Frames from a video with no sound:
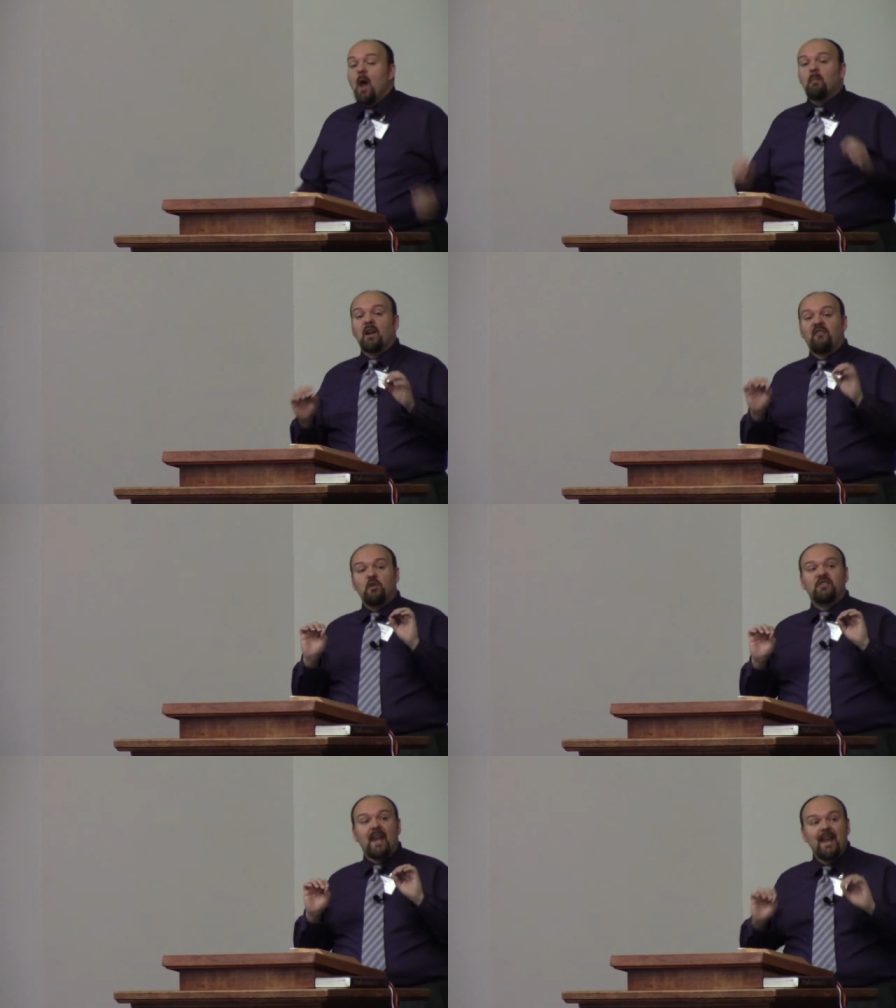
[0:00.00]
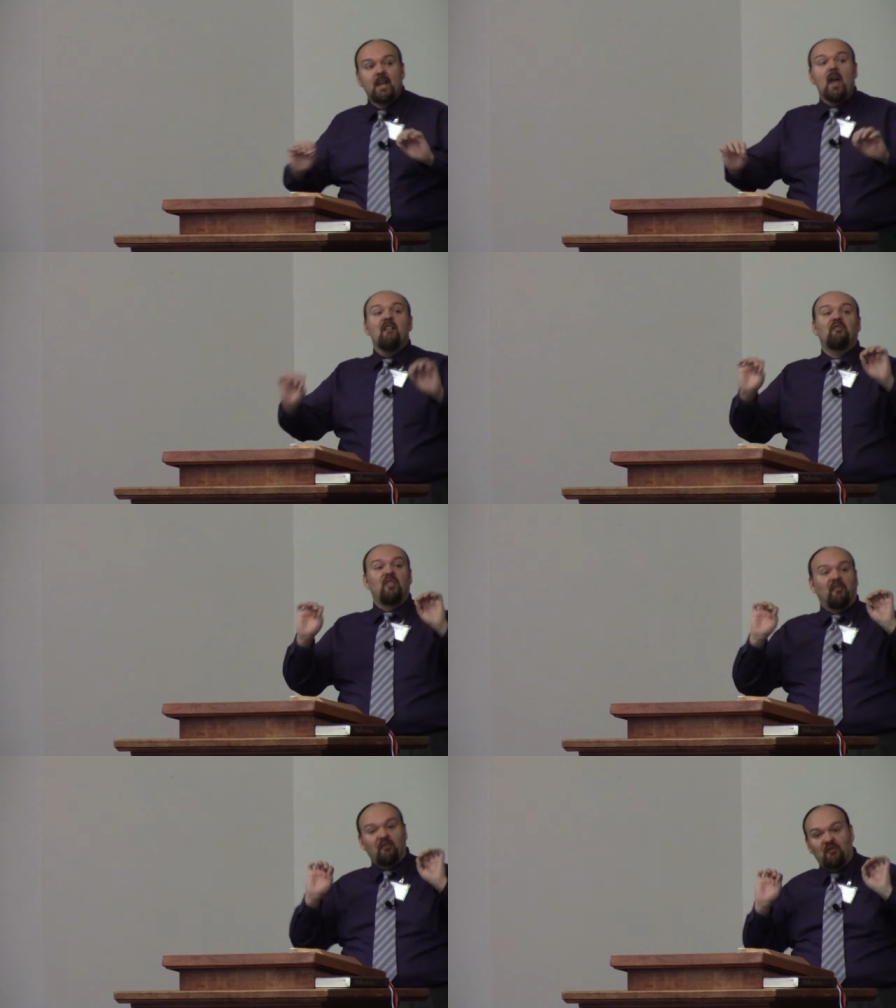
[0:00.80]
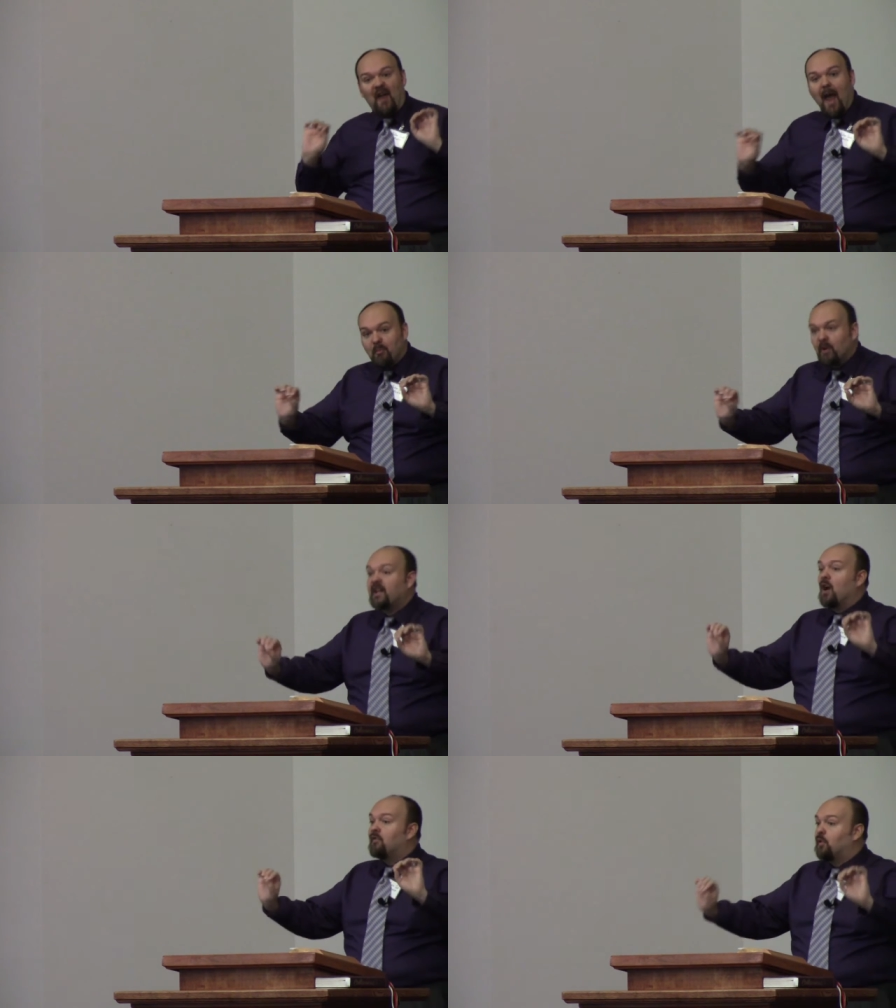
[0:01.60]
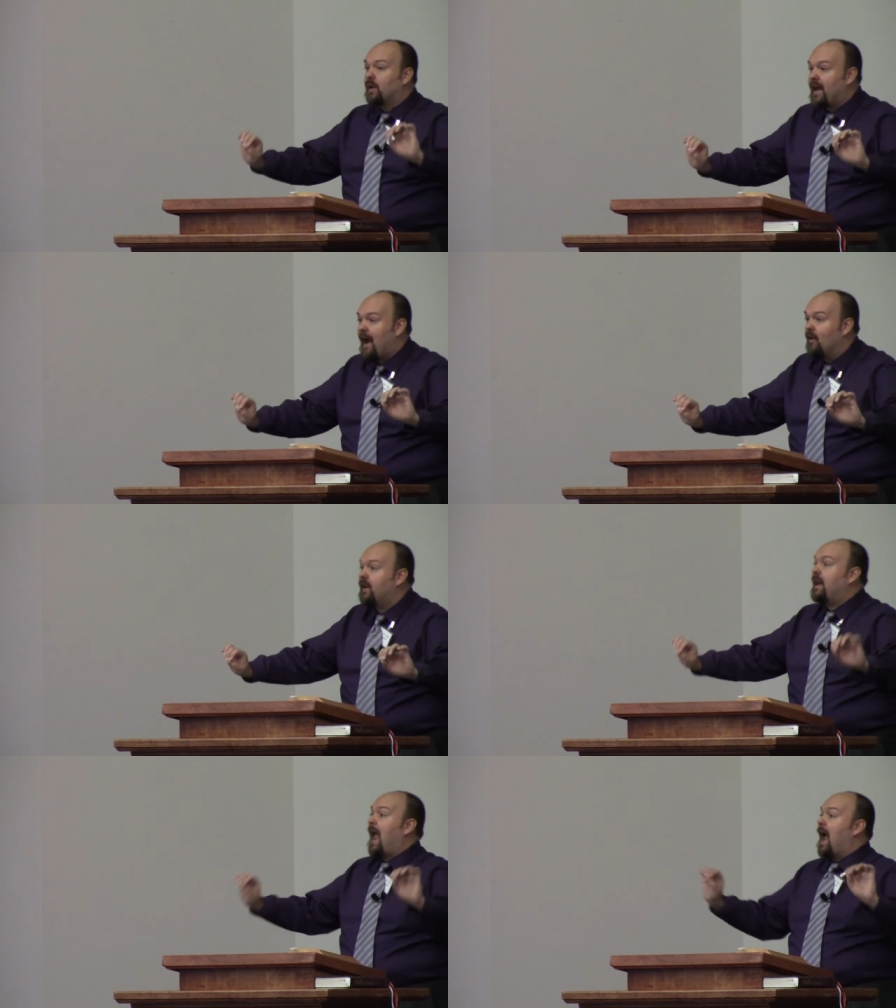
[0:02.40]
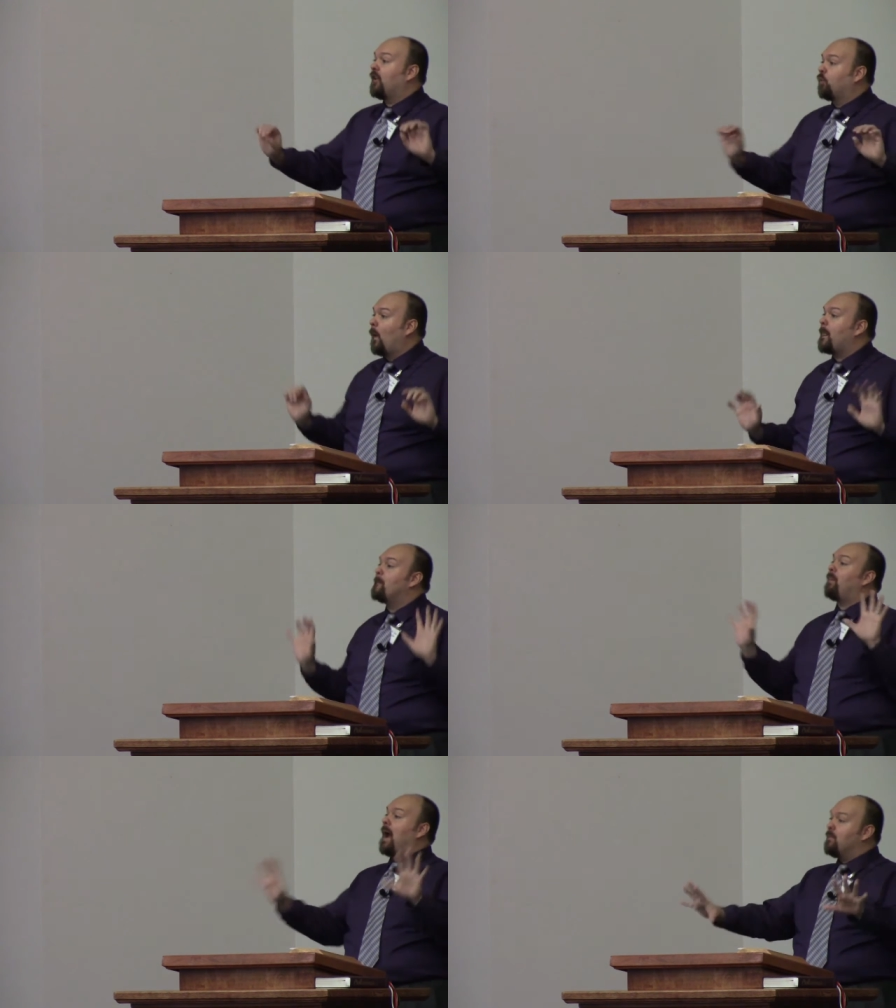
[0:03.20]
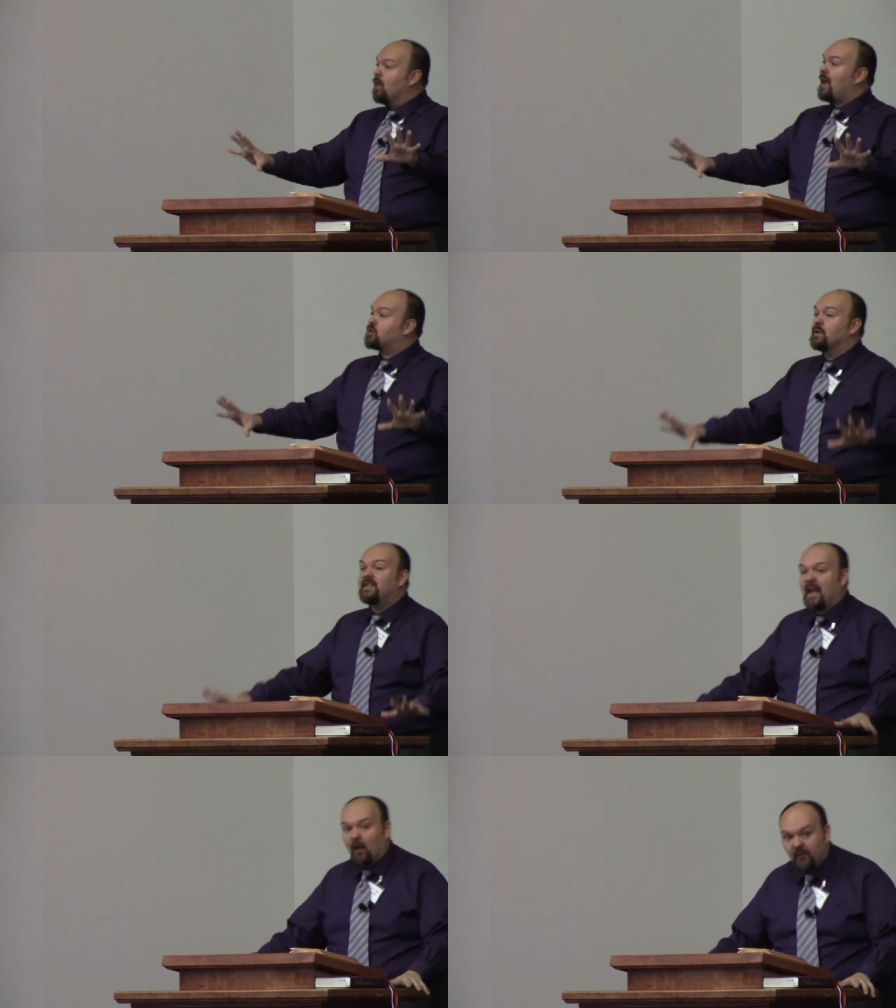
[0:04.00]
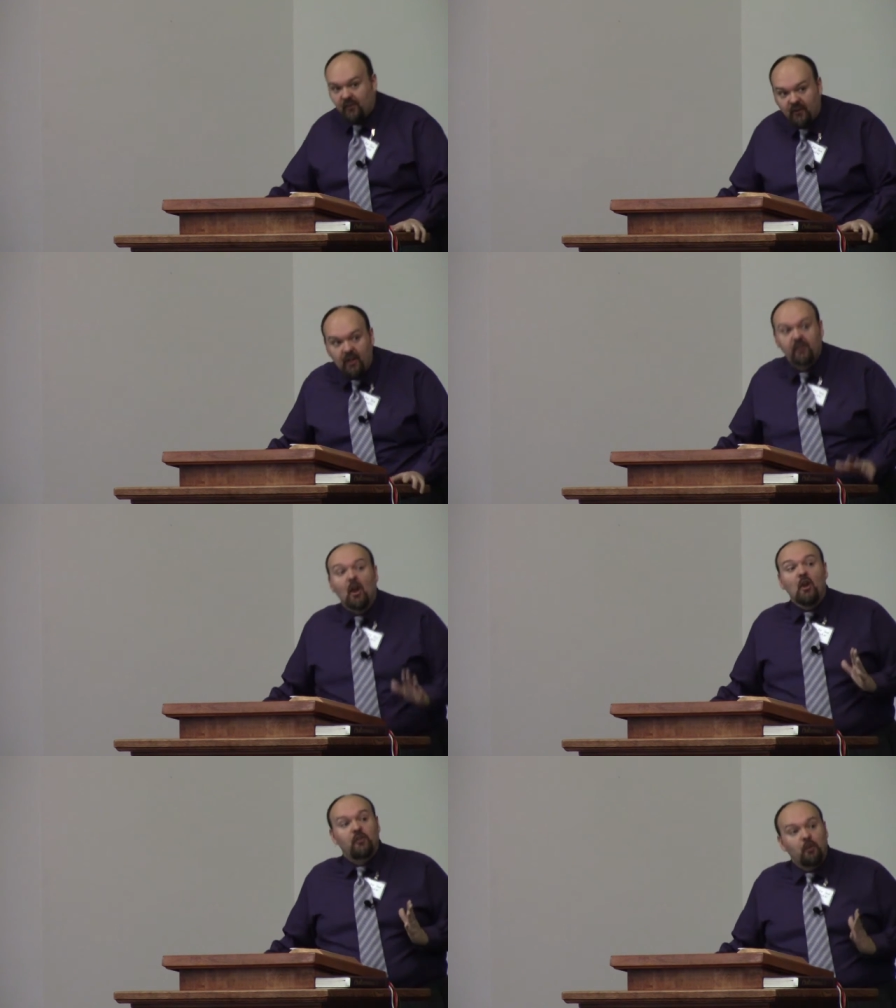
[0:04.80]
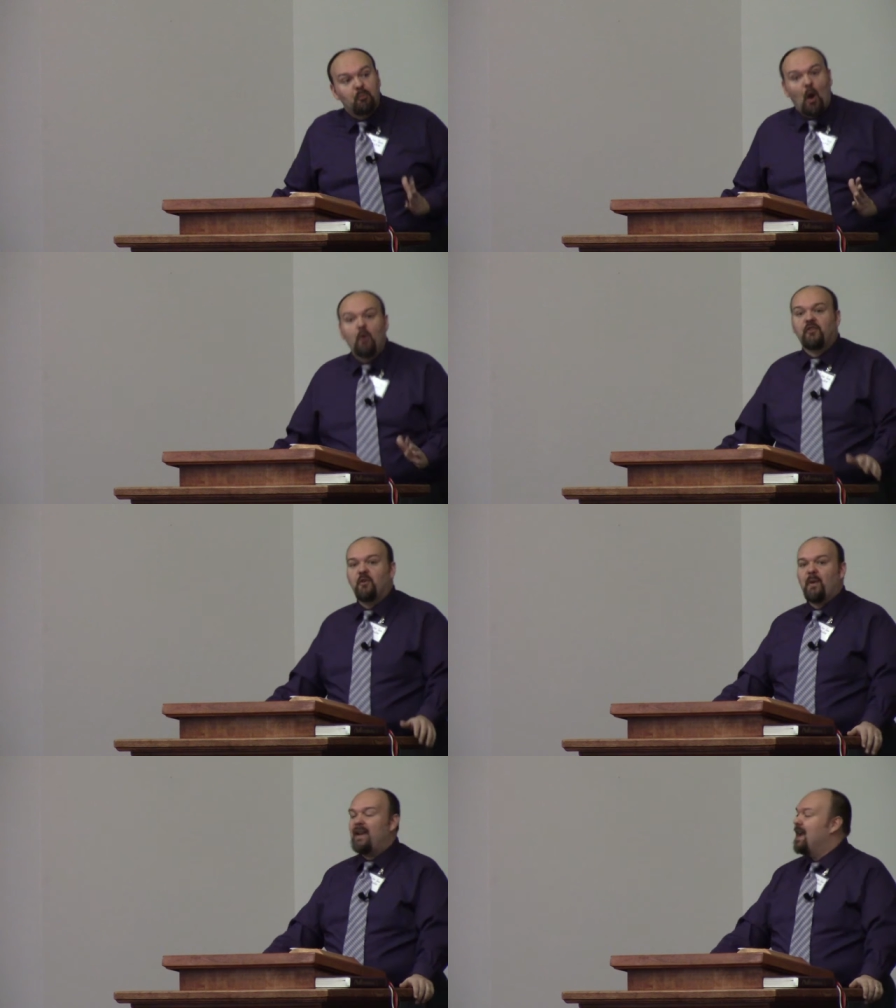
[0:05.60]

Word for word: But if you take the fabric of reality as what the Bible actually tells us it is supposed to be,